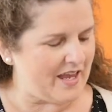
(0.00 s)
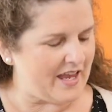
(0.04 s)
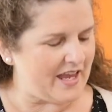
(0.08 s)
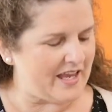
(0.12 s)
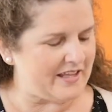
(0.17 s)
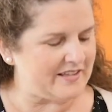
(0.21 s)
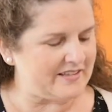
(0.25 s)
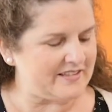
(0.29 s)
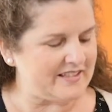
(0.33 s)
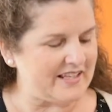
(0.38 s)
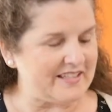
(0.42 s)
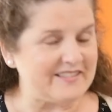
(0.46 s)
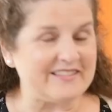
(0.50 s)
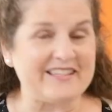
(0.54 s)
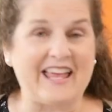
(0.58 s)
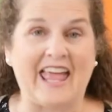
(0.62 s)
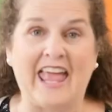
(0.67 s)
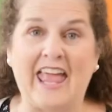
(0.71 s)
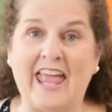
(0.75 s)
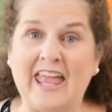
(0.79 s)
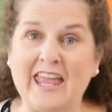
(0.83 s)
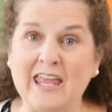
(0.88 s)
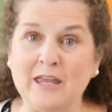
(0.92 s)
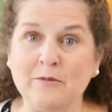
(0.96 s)
It says,
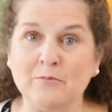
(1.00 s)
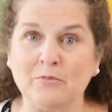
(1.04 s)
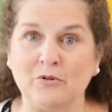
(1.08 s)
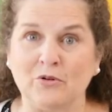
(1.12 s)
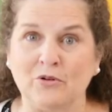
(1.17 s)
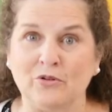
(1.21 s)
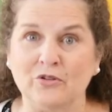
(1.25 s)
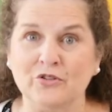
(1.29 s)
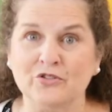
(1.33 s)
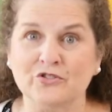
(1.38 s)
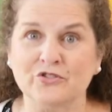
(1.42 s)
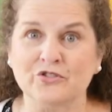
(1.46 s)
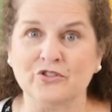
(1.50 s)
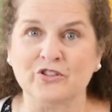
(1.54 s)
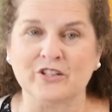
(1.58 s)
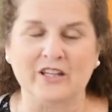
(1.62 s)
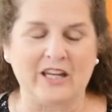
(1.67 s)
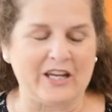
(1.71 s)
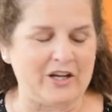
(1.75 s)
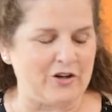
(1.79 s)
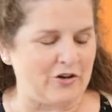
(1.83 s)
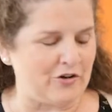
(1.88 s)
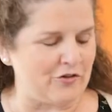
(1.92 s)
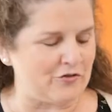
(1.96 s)
Abel took
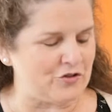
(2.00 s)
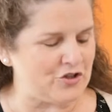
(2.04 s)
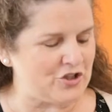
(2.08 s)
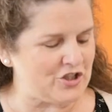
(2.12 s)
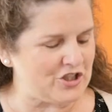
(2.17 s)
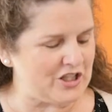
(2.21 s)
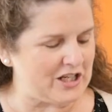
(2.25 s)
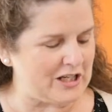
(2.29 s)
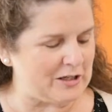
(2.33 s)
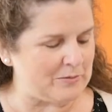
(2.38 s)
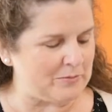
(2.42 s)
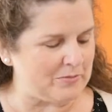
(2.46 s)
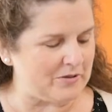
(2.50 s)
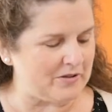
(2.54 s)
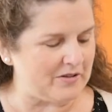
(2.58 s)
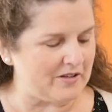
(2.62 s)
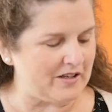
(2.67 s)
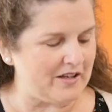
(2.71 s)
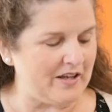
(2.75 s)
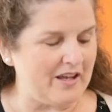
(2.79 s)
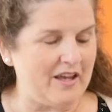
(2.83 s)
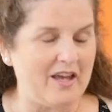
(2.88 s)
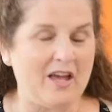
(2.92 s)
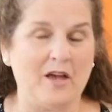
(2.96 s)
care of sheep,
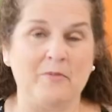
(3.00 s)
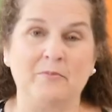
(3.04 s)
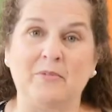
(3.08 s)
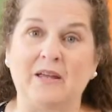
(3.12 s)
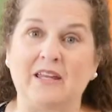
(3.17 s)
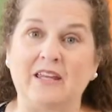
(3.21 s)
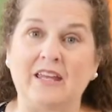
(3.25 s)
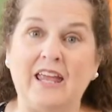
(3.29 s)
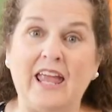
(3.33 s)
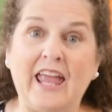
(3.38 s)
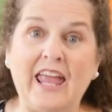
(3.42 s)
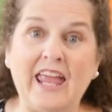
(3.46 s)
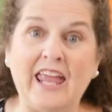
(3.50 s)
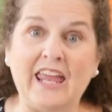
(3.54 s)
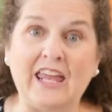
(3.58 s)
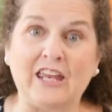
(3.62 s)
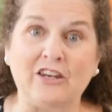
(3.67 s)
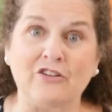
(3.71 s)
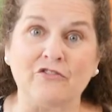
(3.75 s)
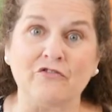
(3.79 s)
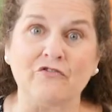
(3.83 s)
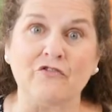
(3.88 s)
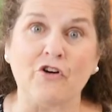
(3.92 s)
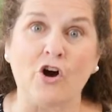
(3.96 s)
but
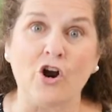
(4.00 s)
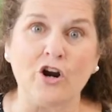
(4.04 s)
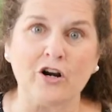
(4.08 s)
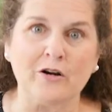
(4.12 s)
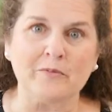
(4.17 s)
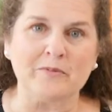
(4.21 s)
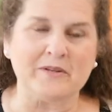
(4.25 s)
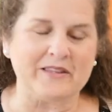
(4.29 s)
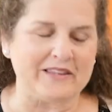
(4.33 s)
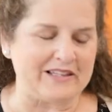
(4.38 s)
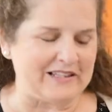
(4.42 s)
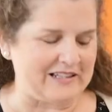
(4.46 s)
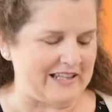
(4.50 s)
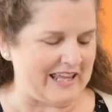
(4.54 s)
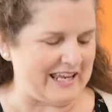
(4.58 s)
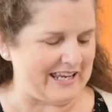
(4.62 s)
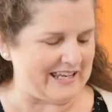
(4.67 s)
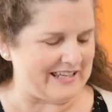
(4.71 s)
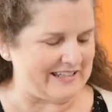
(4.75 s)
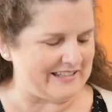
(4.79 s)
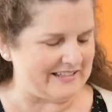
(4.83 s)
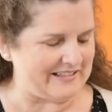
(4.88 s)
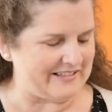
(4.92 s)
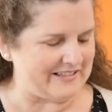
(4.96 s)
Cain farmed the
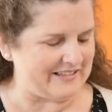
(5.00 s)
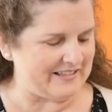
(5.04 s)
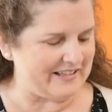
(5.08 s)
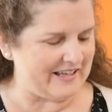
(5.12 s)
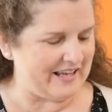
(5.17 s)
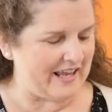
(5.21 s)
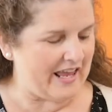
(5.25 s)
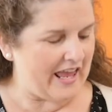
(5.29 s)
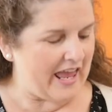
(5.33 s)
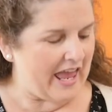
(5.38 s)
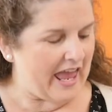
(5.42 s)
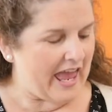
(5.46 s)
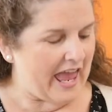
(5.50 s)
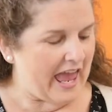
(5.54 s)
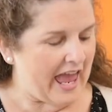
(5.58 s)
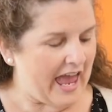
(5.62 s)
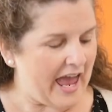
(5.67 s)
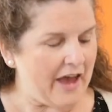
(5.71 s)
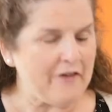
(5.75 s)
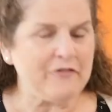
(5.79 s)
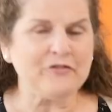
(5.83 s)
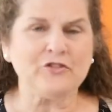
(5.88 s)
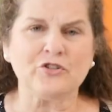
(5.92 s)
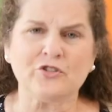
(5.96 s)
land.
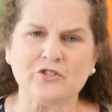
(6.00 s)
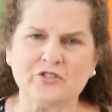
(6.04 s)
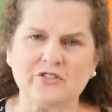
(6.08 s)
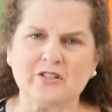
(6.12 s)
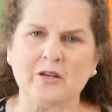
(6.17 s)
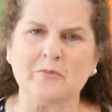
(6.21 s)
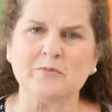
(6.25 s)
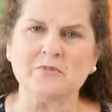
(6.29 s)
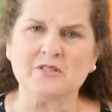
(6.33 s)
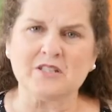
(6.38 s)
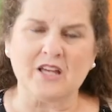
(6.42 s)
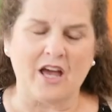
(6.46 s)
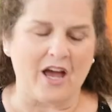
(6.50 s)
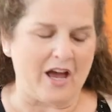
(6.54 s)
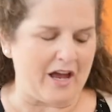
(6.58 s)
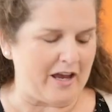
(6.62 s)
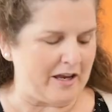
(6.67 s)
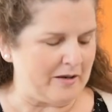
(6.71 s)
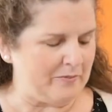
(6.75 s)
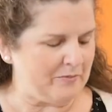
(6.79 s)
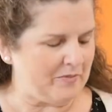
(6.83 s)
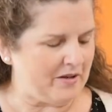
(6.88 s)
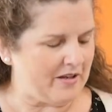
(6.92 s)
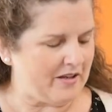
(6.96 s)
After some
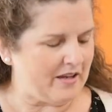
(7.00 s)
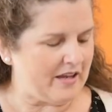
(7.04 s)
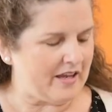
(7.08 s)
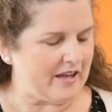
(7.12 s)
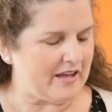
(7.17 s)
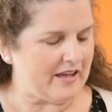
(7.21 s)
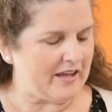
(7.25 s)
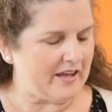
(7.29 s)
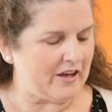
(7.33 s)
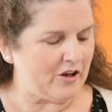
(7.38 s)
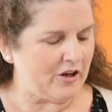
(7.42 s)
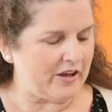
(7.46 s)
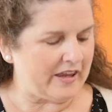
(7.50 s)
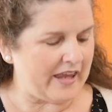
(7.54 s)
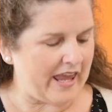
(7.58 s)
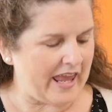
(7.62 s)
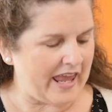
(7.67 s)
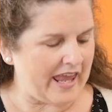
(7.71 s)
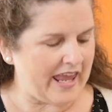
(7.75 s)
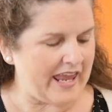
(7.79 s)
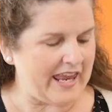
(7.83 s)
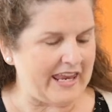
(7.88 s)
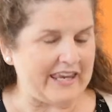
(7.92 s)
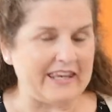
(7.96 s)
time,
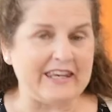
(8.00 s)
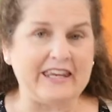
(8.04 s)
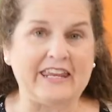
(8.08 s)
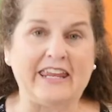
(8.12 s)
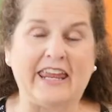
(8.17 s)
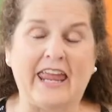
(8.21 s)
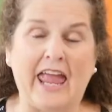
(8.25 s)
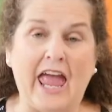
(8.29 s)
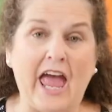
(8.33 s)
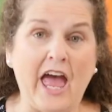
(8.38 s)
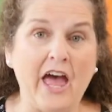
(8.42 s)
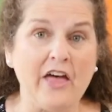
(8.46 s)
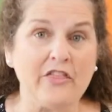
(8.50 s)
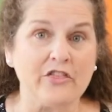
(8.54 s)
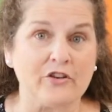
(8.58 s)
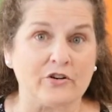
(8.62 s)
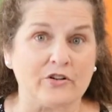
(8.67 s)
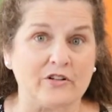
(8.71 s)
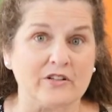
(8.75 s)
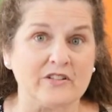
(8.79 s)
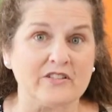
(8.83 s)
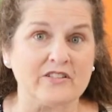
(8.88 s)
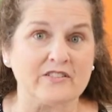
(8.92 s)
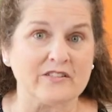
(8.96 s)
Cain
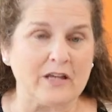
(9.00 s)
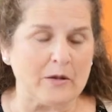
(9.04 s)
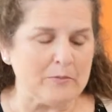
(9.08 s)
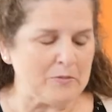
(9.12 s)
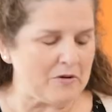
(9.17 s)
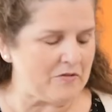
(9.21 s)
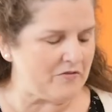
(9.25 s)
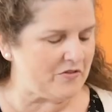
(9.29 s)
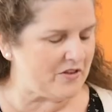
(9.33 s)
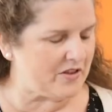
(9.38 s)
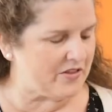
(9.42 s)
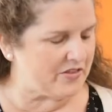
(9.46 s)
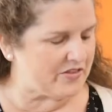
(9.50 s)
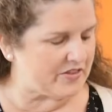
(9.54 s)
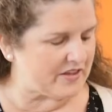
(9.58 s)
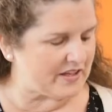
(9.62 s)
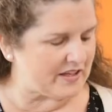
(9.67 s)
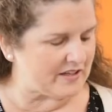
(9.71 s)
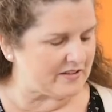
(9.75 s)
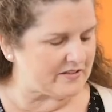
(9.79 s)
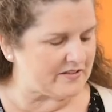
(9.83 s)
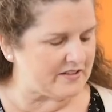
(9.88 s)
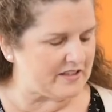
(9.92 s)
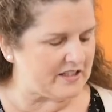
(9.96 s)
gathered some of the
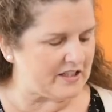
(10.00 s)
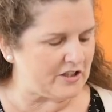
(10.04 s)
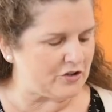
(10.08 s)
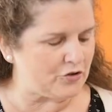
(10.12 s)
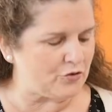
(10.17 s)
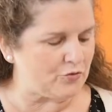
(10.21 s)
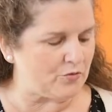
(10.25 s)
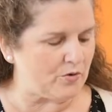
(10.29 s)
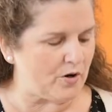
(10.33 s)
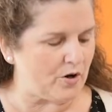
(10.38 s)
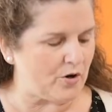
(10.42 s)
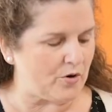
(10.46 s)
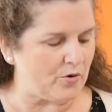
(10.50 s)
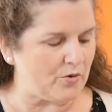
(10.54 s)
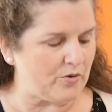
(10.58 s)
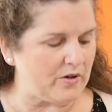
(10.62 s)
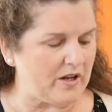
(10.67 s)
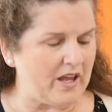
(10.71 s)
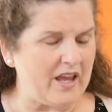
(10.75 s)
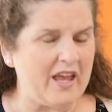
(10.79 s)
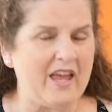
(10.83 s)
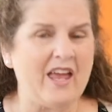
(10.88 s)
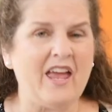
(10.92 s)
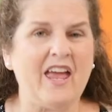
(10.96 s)
things he had
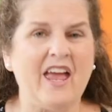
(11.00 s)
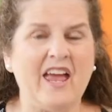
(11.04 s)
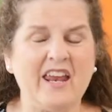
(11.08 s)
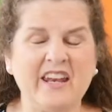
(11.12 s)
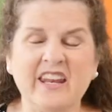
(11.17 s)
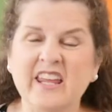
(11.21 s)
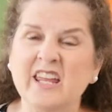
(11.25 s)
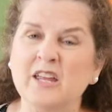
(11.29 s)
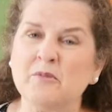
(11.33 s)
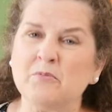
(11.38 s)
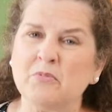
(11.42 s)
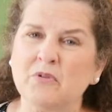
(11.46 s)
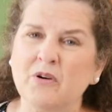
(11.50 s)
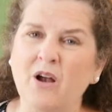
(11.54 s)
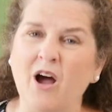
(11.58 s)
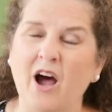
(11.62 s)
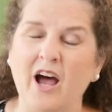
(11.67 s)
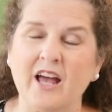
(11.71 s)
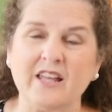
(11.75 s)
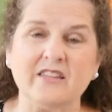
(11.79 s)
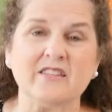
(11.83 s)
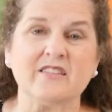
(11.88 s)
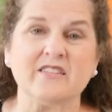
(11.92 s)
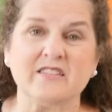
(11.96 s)
grown, and he
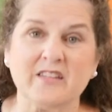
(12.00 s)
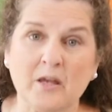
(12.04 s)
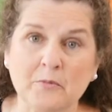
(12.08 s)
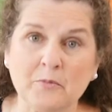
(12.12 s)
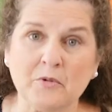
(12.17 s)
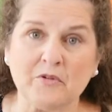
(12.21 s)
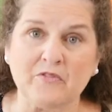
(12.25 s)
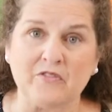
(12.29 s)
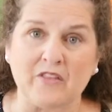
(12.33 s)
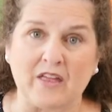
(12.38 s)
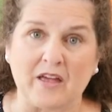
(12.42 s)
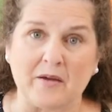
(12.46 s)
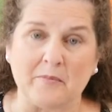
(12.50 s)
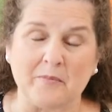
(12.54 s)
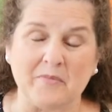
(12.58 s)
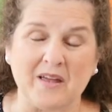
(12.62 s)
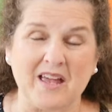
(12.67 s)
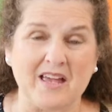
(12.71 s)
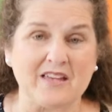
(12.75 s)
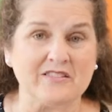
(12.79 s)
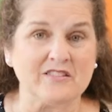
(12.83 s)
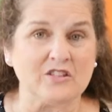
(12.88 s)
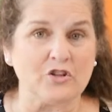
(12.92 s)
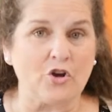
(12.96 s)
brought some of them
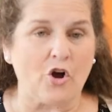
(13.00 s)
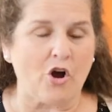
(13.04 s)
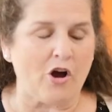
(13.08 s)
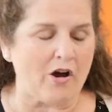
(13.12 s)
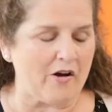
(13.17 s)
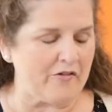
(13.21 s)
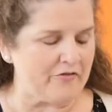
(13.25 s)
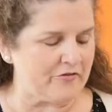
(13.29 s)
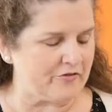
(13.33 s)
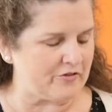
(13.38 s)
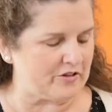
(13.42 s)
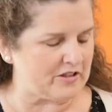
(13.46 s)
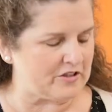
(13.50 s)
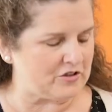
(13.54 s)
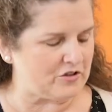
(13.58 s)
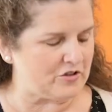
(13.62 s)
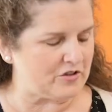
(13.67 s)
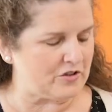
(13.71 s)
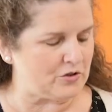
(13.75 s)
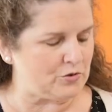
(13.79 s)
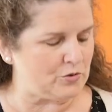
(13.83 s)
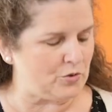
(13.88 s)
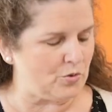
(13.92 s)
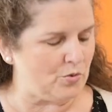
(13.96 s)
as an offering
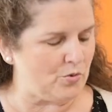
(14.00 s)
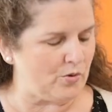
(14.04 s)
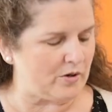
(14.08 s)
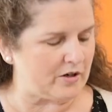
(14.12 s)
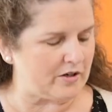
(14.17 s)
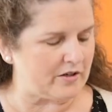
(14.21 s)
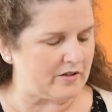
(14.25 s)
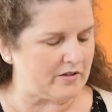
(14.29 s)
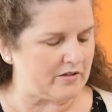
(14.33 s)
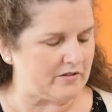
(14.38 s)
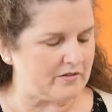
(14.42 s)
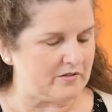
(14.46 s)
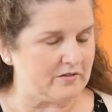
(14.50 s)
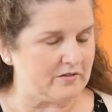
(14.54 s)
to the Lord.